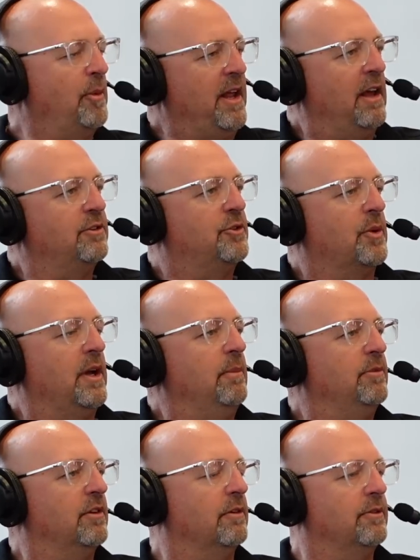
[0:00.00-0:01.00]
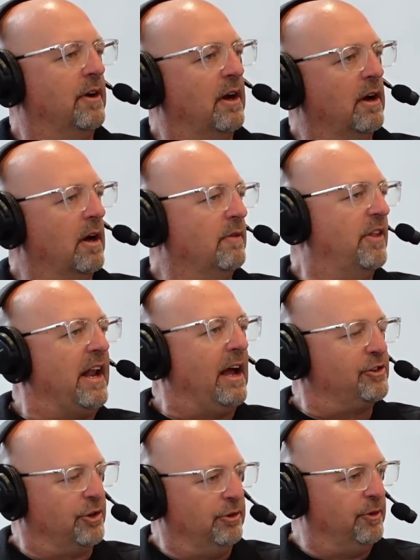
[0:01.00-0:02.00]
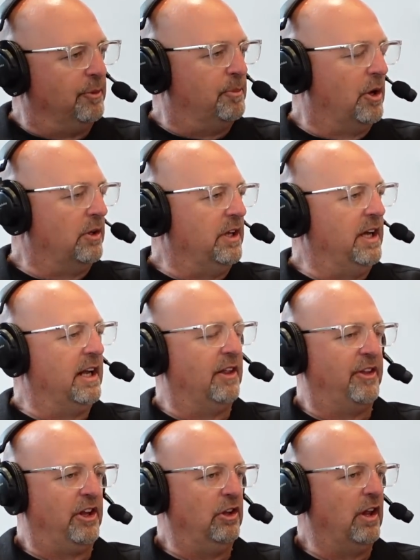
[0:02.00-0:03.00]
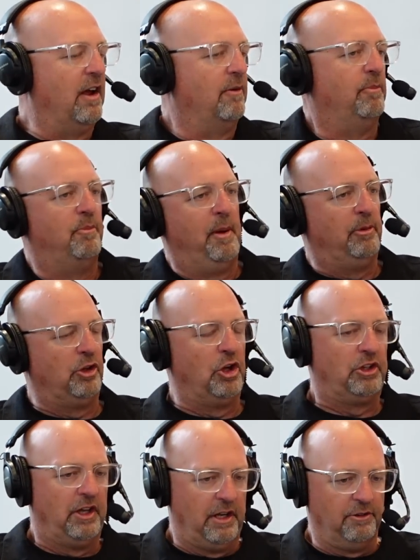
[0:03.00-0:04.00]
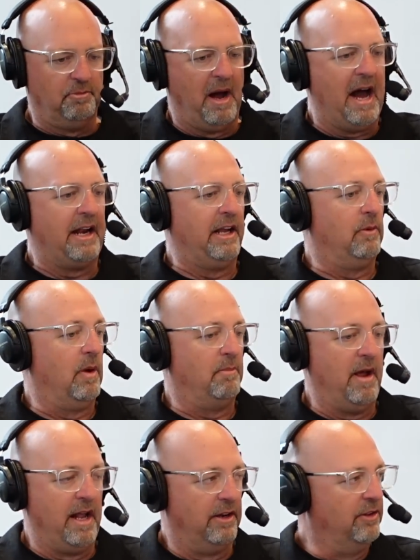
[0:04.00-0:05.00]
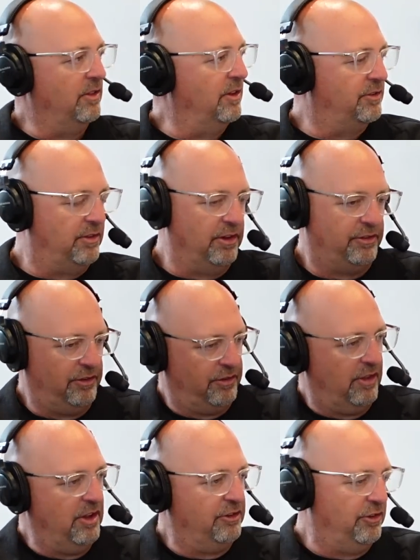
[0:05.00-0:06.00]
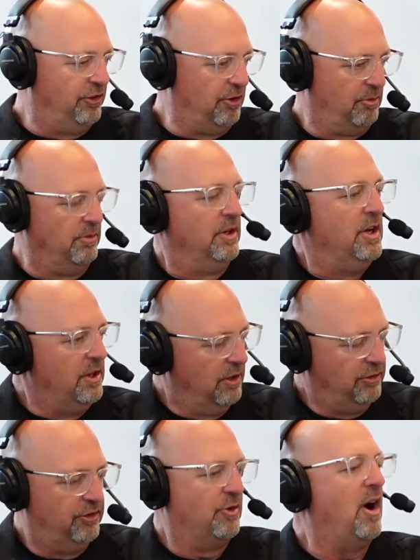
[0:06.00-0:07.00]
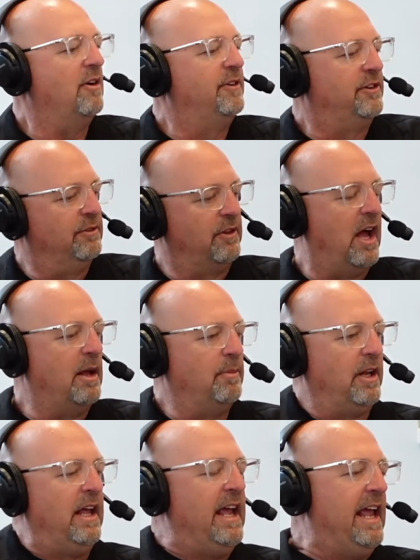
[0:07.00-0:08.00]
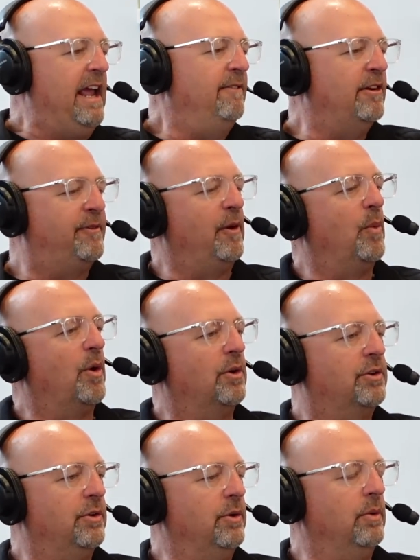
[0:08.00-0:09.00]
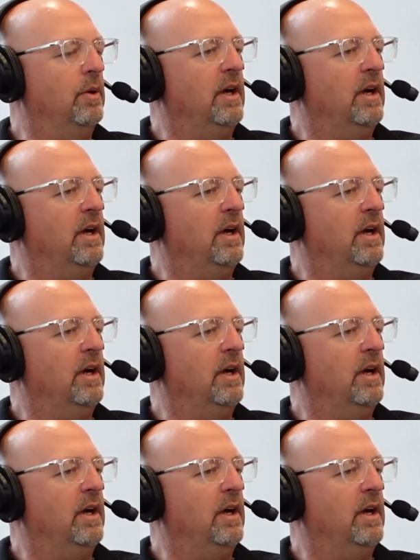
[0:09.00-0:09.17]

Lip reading: has dreams of the National Football League, and I think people looked at his body and went, "Man, this is your offensive lineman." Even if he were to